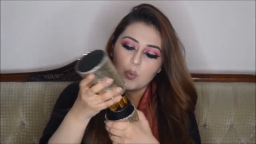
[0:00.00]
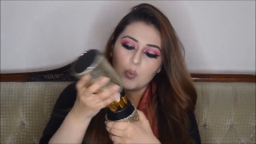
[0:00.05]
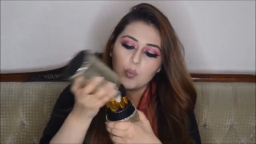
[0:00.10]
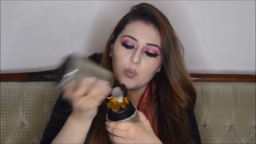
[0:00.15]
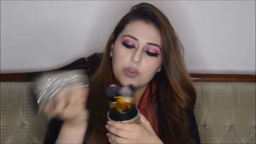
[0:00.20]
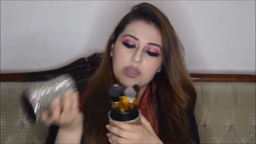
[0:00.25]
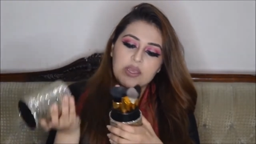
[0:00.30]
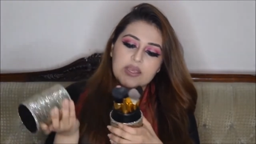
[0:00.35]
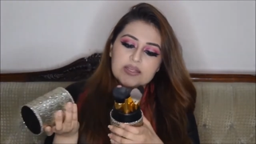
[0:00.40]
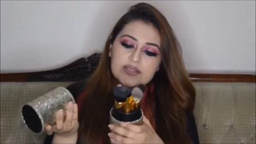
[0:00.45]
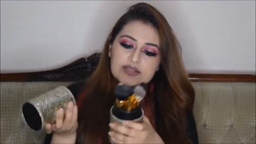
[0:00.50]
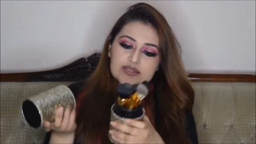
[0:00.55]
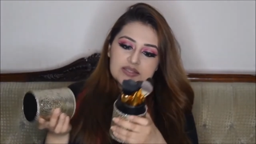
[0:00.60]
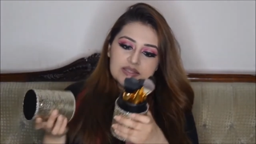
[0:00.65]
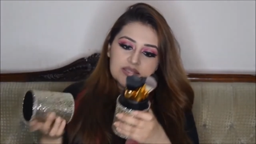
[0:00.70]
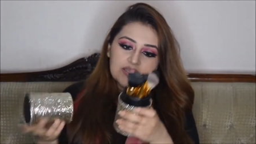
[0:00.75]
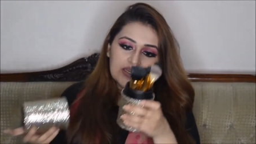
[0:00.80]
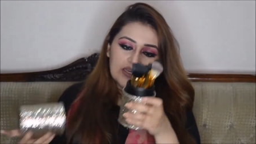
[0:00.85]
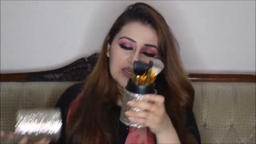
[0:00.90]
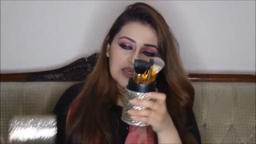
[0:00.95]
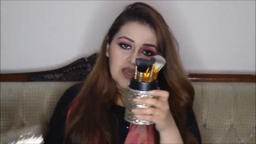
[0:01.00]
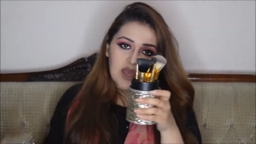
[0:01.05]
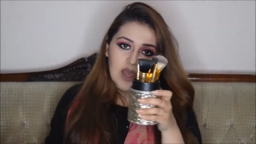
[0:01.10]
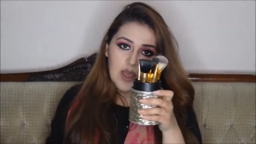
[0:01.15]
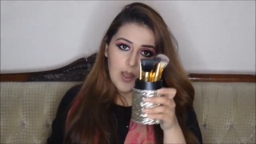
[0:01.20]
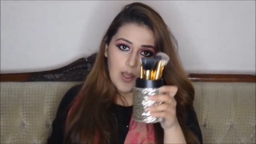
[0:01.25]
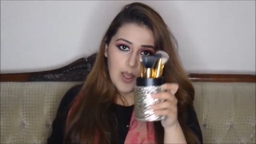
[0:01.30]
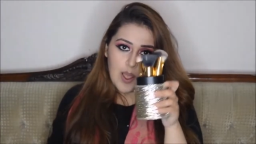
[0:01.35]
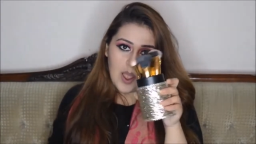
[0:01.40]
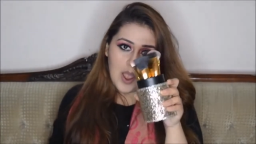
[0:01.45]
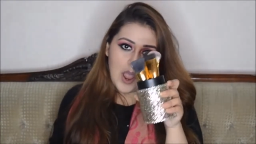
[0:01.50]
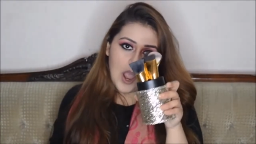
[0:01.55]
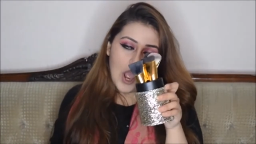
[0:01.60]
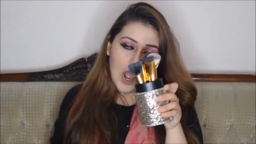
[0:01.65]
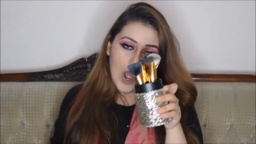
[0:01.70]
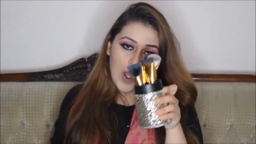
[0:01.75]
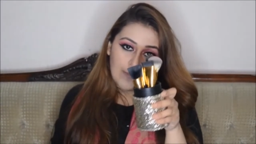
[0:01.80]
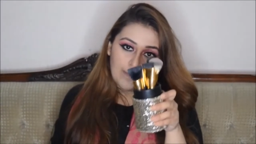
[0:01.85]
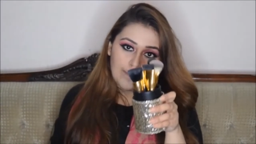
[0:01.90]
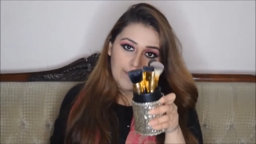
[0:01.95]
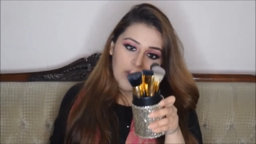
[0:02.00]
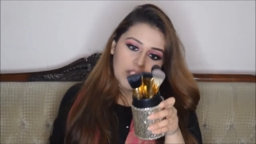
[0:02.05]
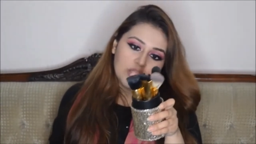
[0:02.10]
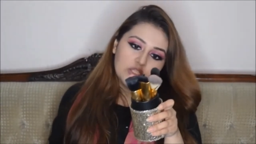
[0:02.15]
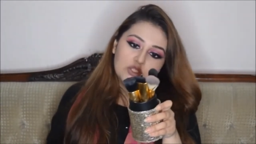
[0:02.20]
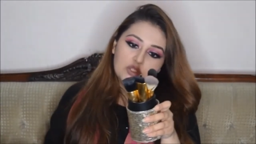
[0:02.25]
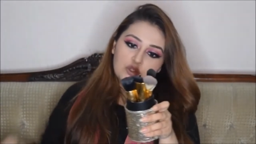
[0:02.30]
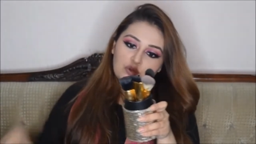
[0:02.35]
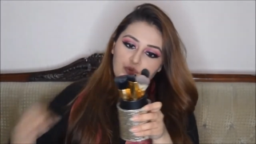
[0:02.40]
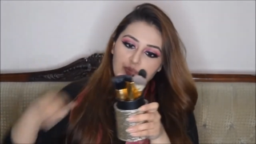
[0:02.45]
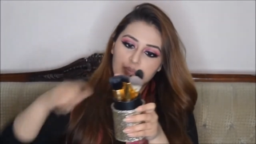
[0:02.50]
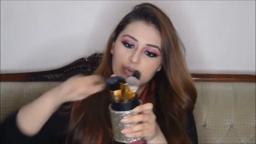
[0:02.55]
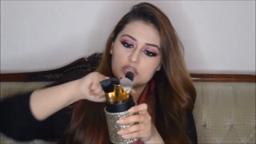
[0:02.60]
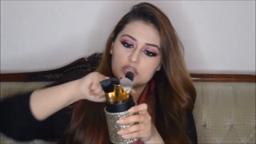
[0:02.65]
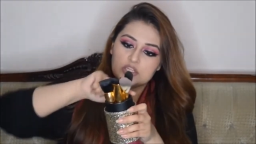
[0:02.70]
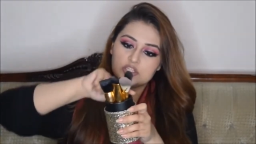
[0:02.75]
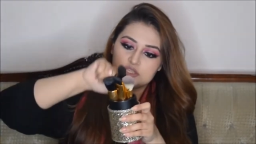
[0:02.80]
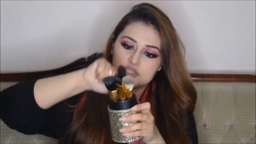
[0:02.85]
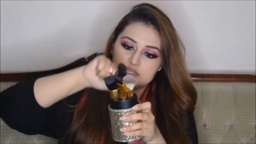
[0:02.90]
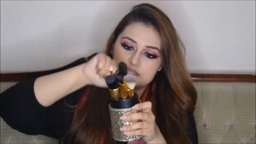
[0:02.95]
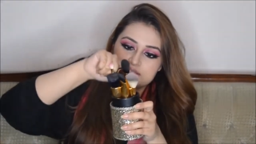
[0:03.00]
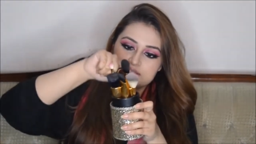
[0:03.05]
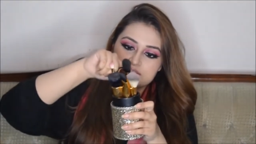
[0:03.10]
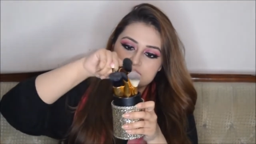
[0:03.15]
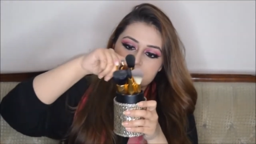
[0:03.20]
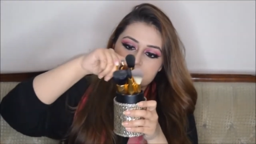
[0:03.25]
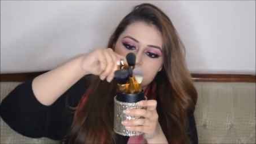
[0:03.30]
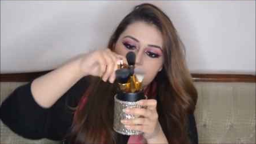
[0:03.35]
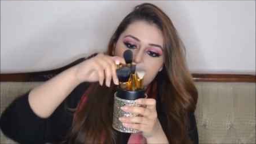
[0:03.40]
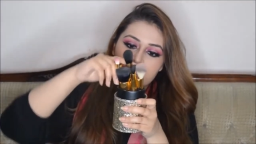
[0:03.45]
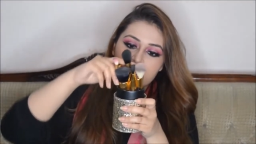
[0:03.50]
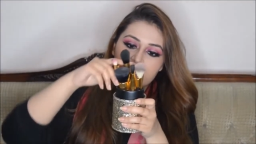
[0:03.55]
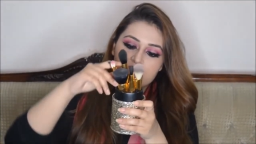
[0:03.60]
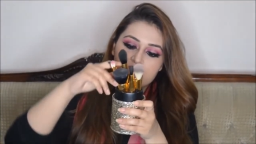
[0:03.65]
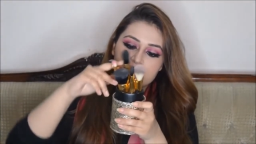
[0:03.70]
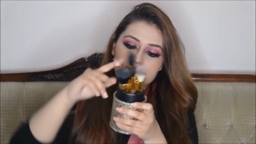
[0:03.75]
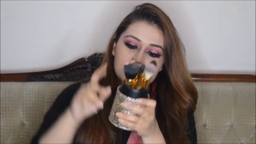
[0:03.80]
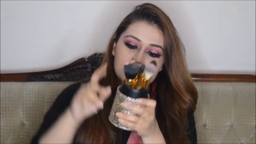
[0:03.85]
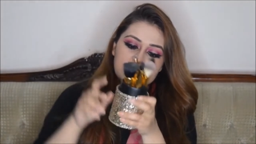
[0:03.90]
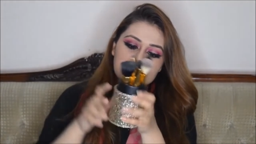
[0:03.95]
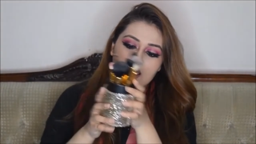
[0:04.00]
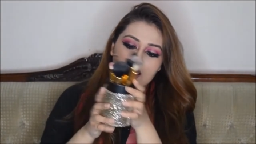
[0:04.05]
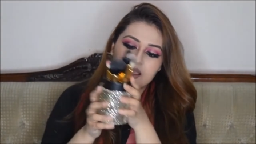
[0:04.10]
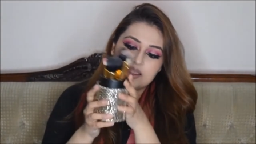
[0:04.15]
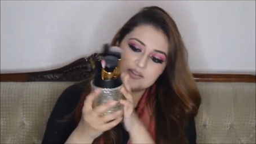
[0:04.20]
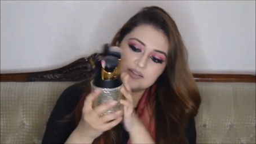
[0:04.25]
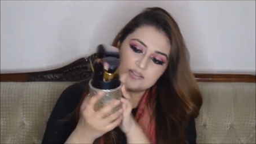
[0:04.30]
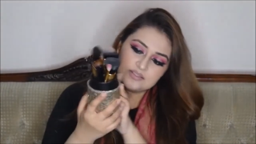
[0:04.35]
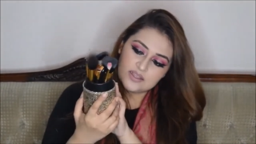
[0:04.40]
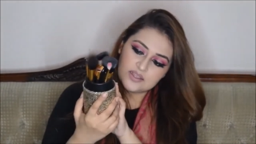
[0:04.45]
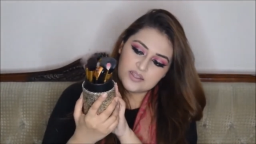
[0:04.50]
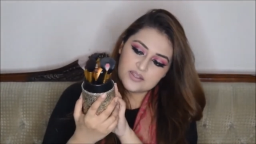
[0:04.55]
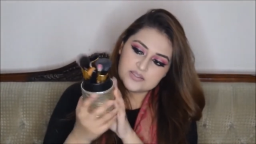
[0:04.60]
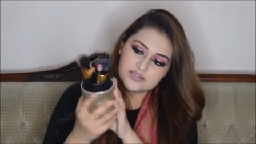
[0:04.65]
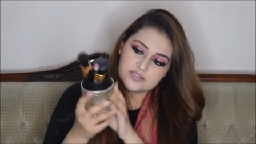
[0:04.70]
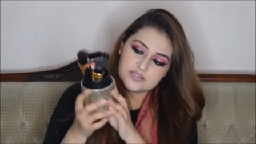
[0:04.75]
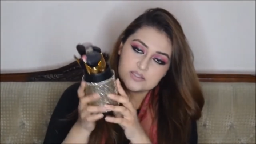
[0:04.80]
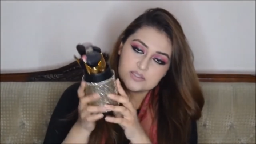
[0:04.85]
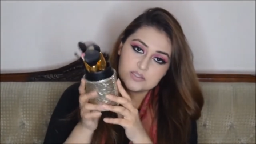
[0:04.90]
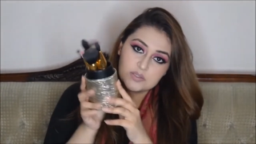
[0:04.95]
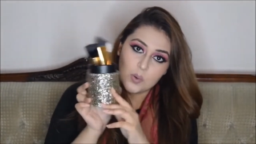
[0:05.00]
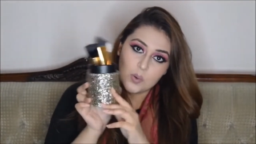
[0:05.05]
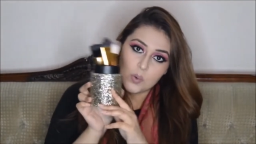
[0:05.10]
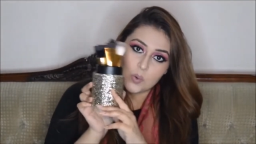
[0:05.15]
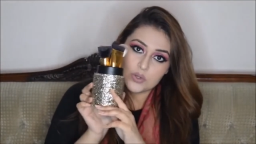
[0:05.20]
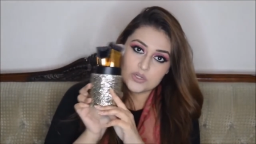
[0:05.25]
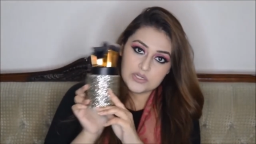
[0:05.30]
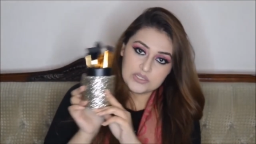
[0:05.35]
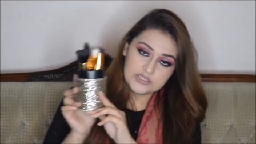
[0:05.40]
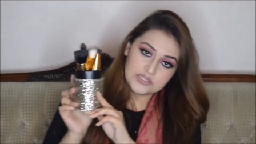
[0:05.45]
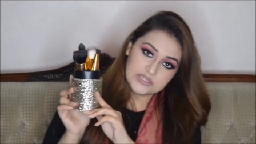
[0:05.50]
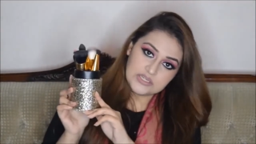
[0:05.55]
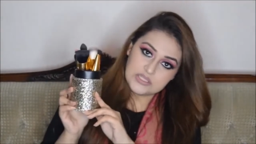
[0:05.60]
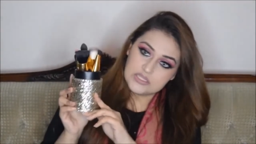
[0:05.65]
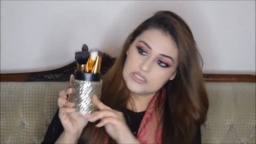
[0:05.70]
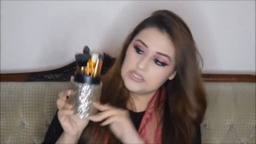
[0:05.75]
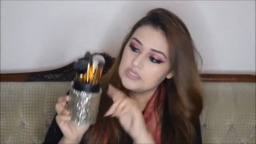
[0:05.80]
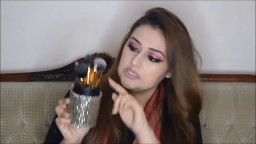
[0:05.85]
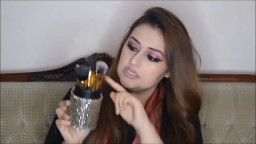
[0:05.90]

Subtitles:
we see a bunch of brushes inside this goldeny